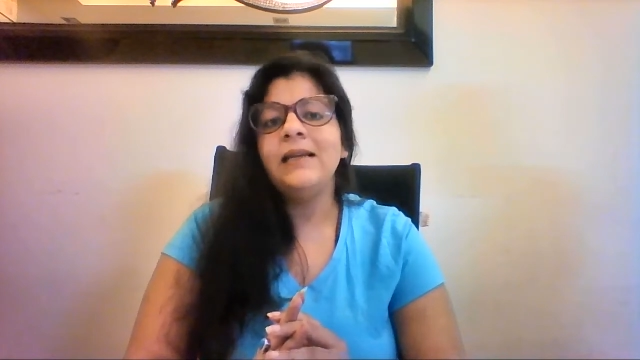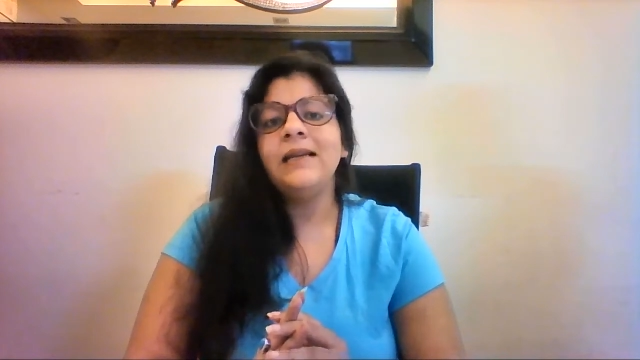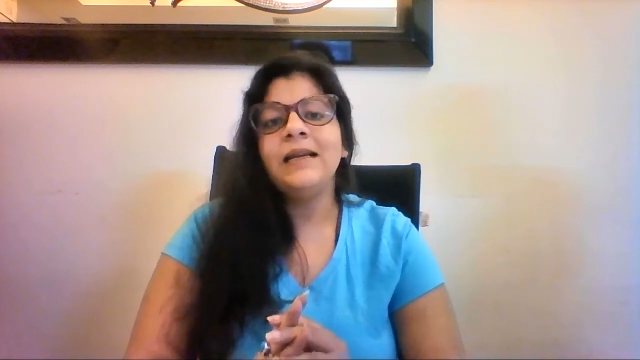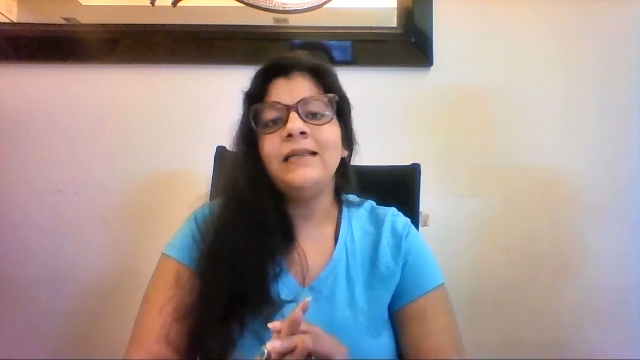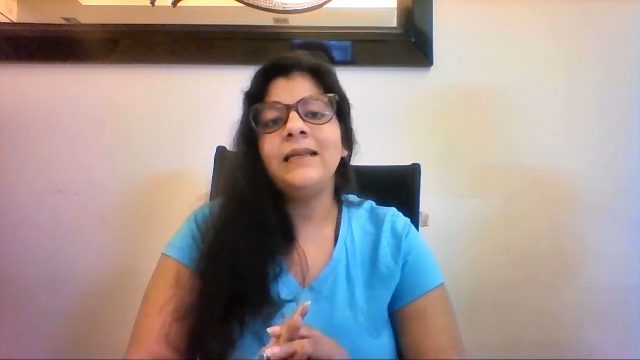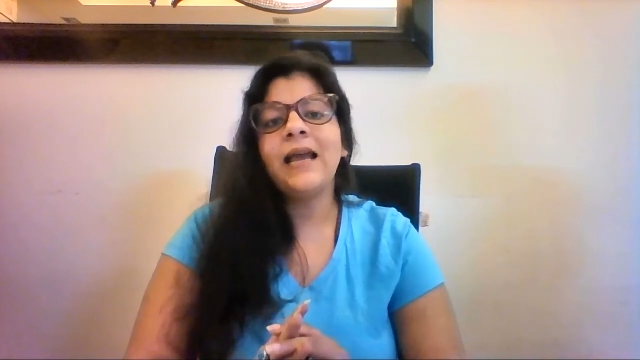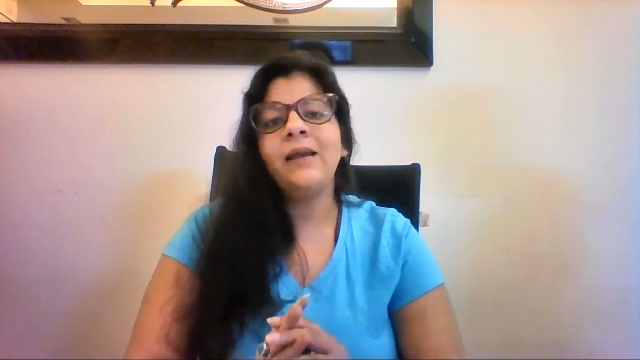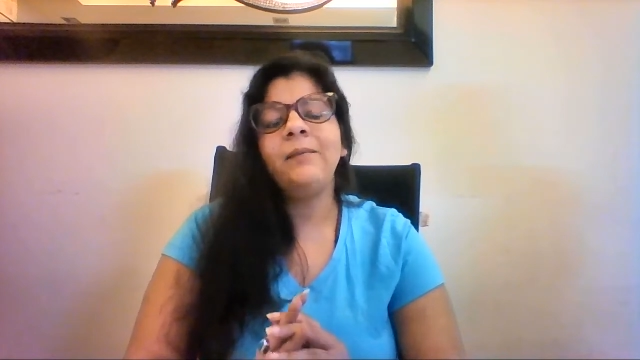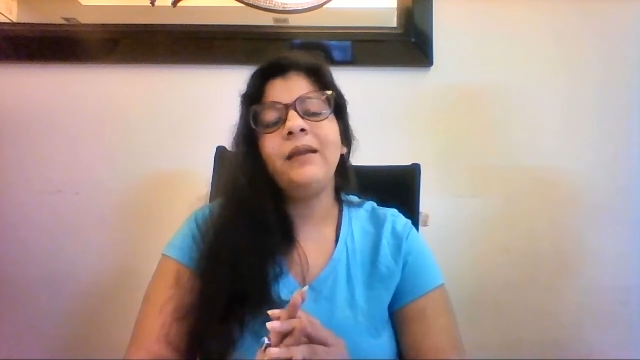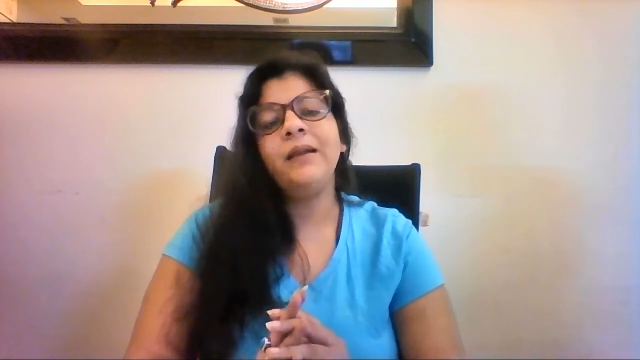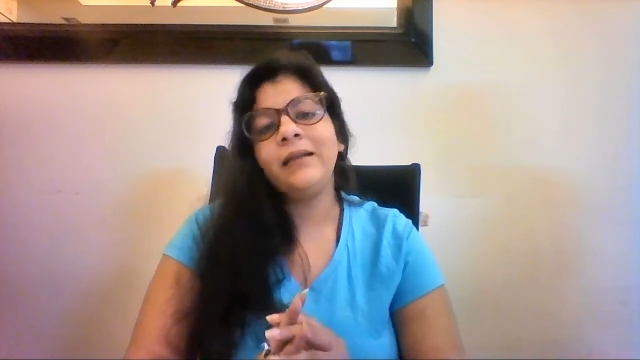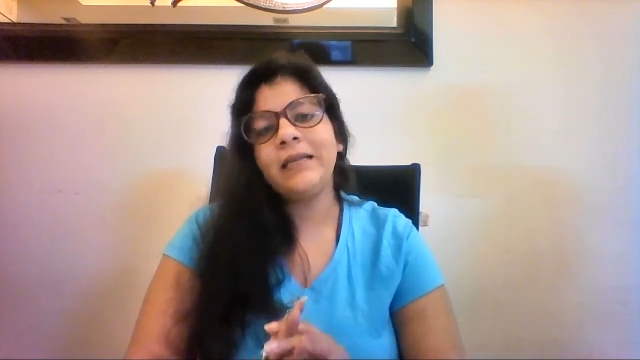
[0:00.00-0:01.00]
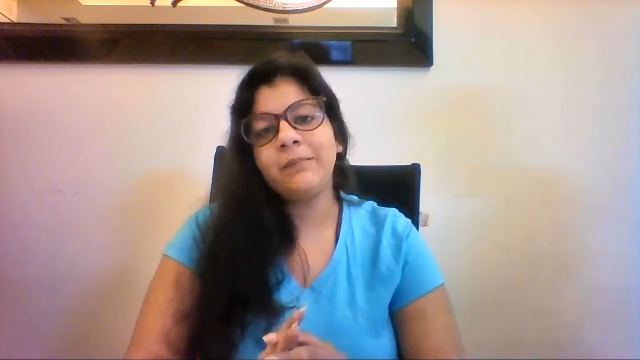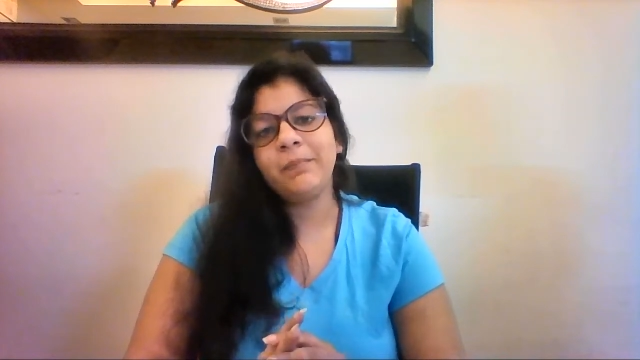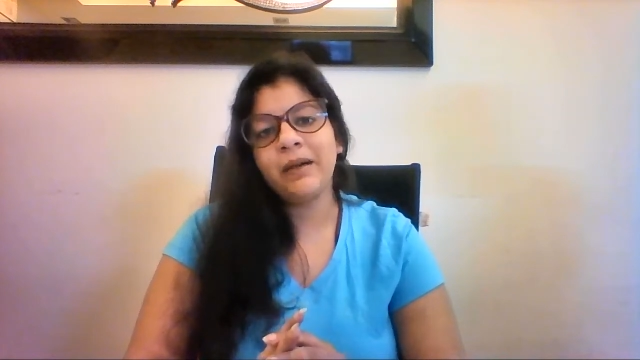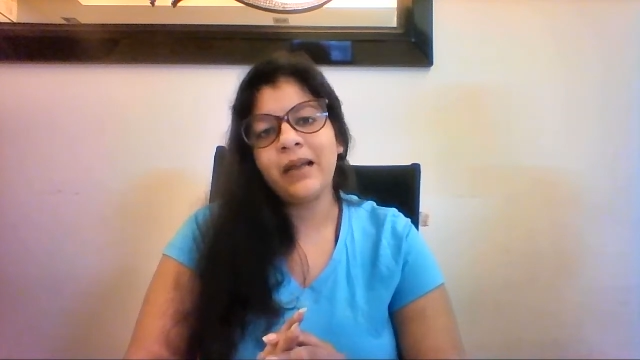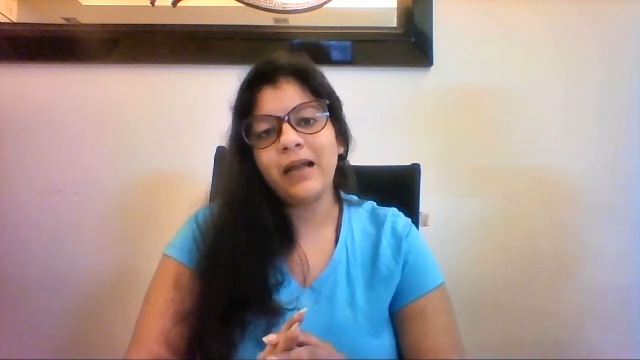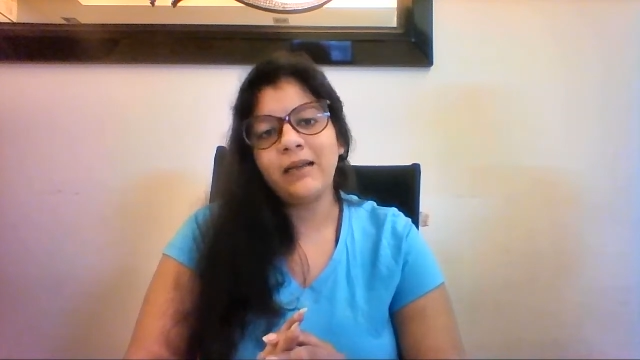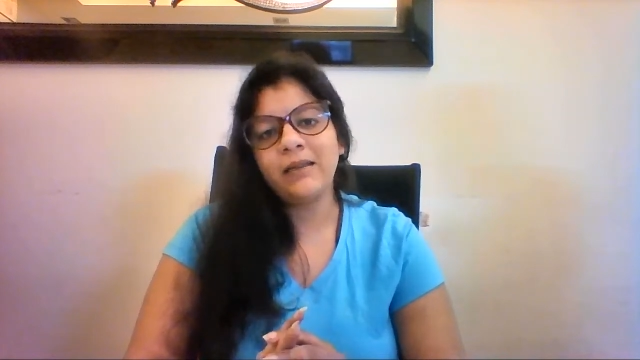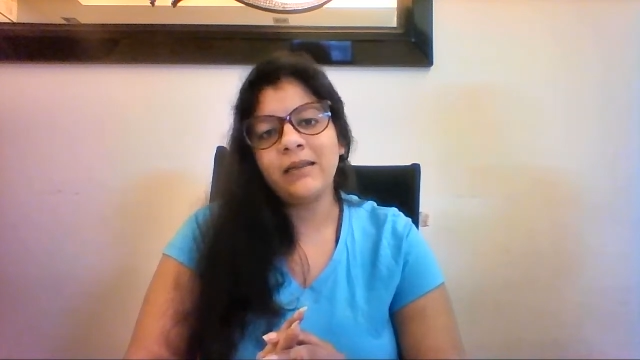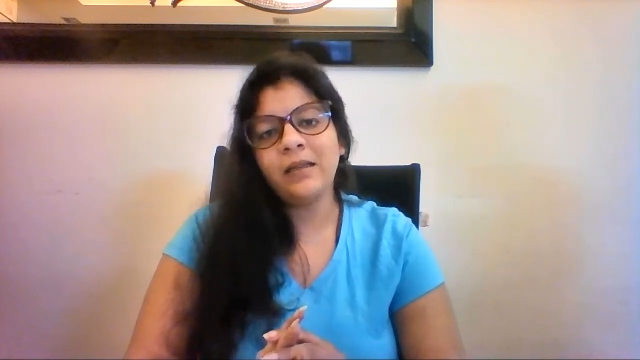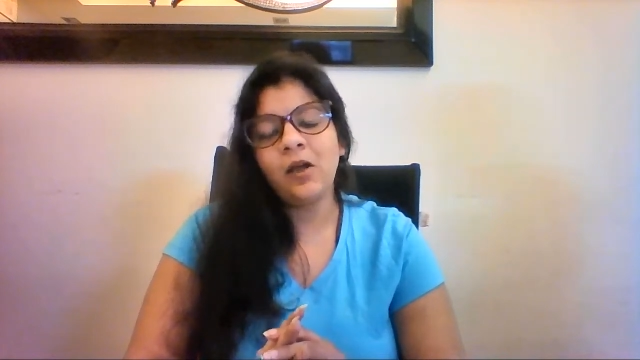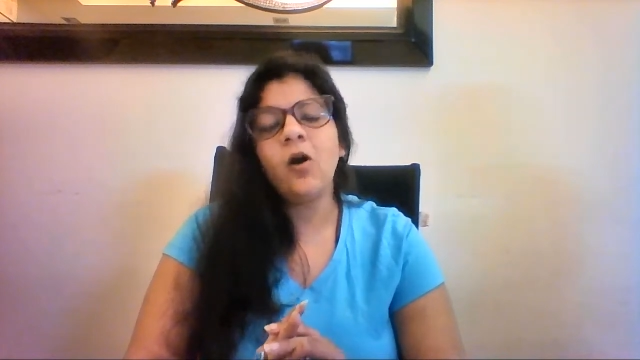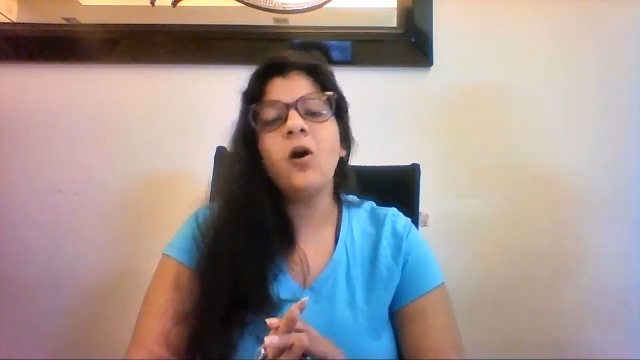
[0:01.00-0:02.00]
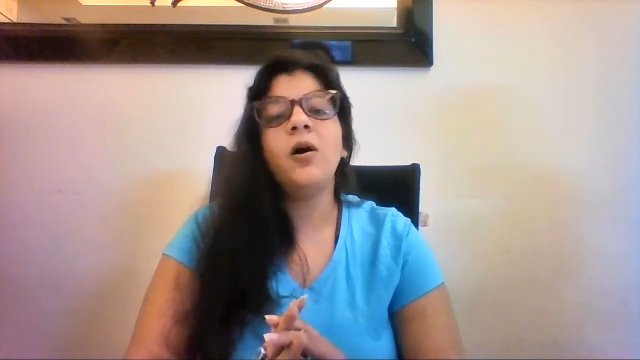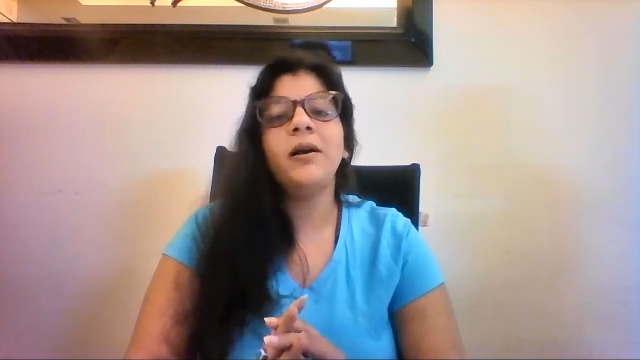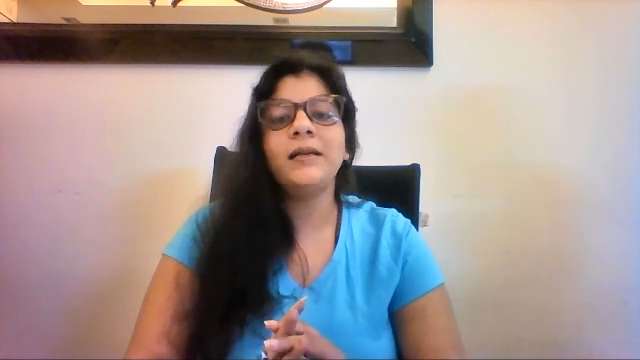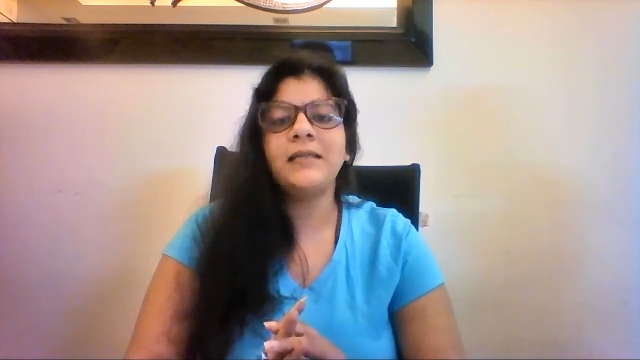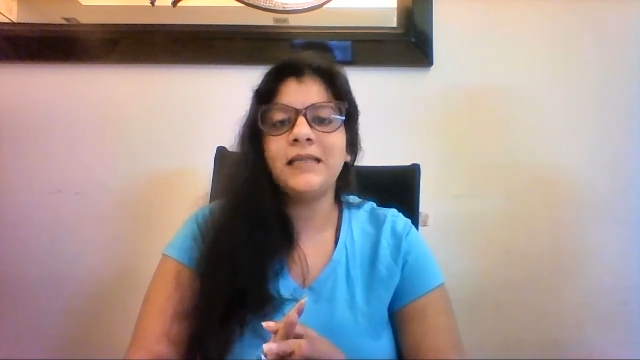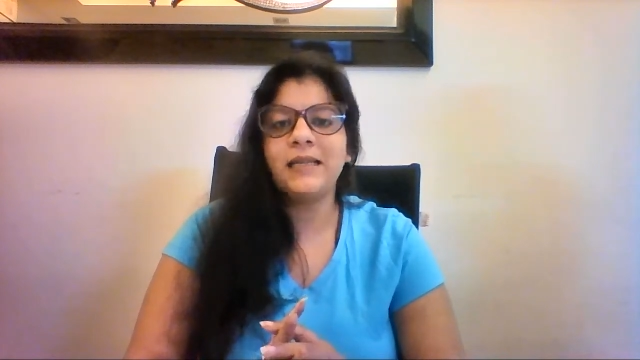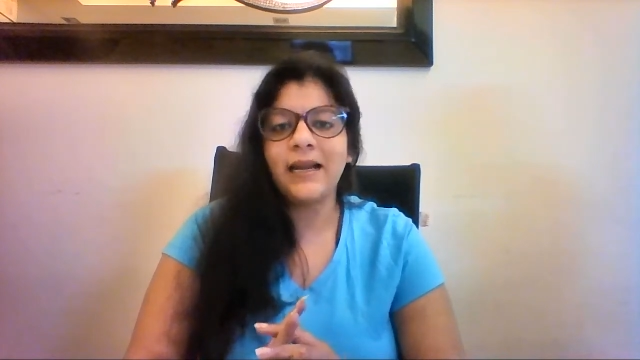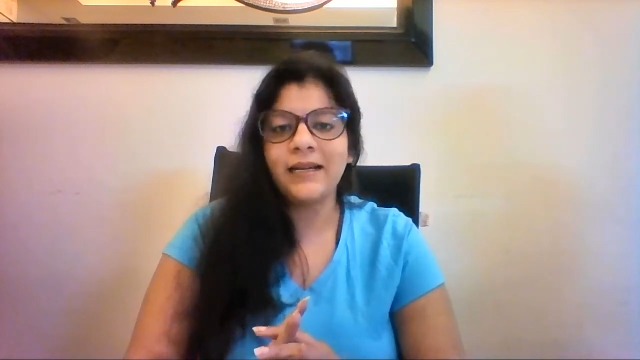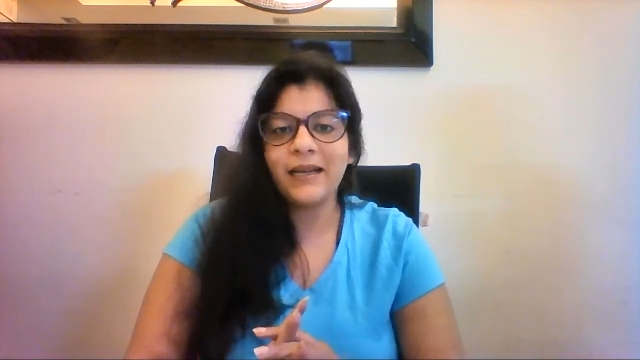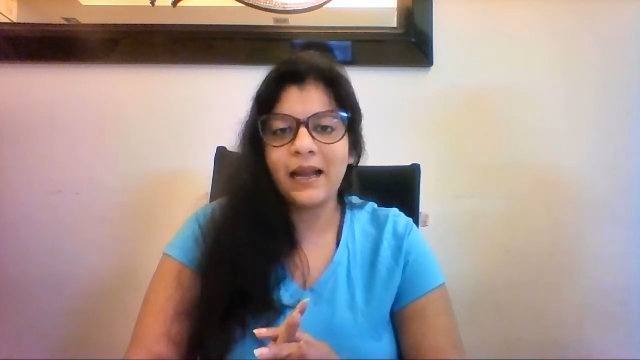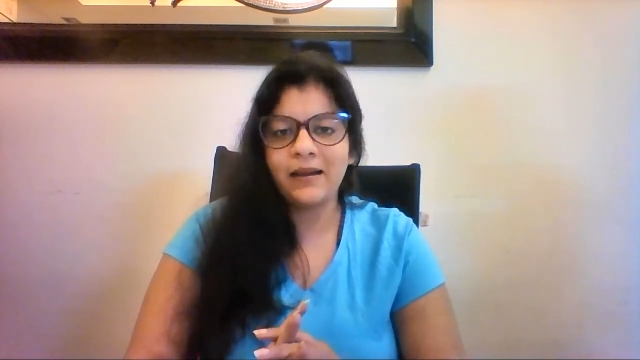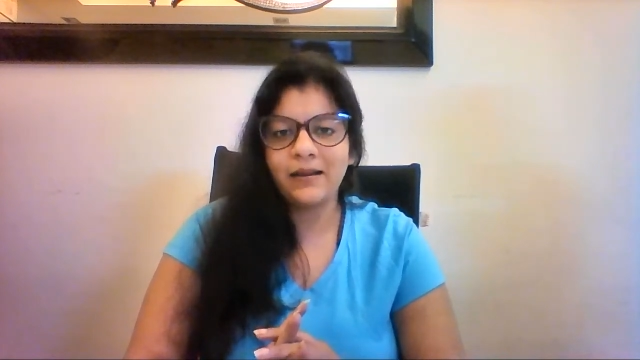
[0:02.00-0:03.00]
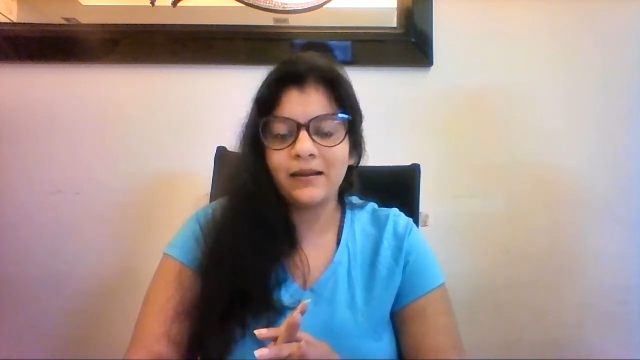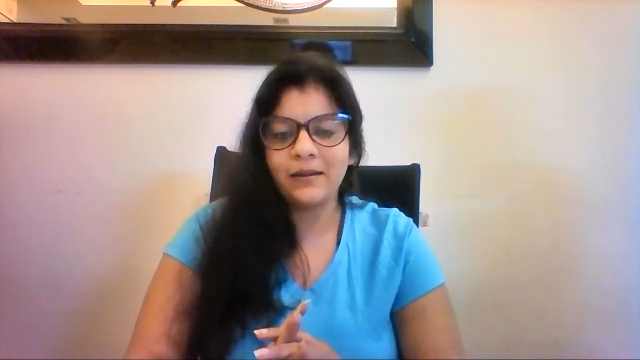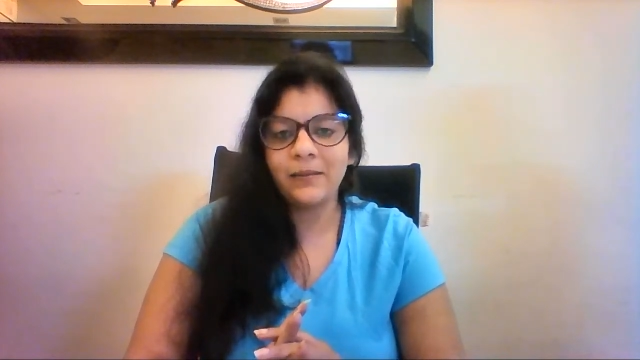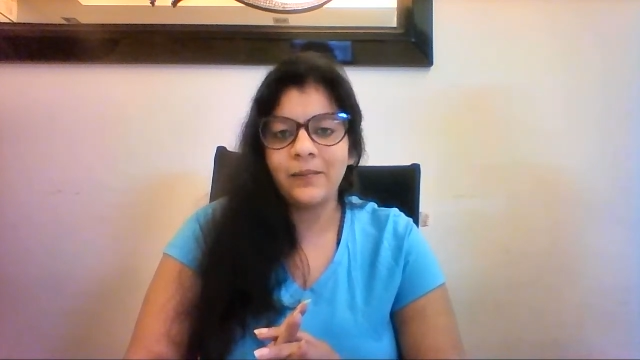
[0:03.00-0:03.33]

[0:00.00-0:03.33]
It can be a taper candle or a tea light candle.